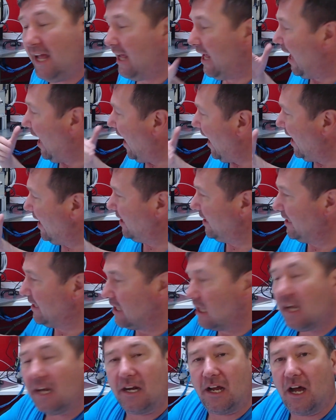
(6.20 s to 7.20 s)
adding
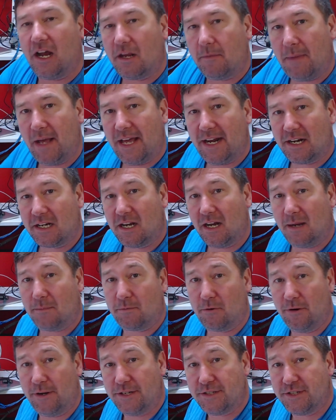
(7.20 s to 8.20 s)
an automatic
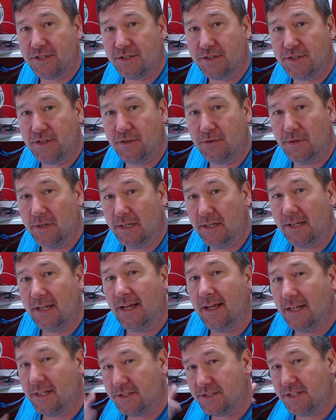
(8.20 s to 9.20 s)
operation to it.
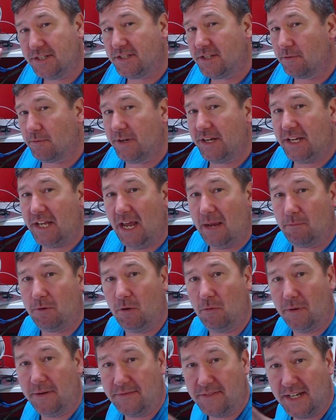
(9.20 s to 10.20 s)
Just to recap what
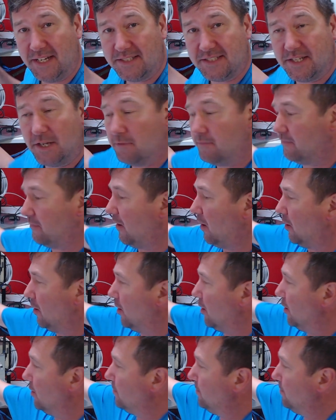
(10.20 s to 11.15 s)
we've done so far,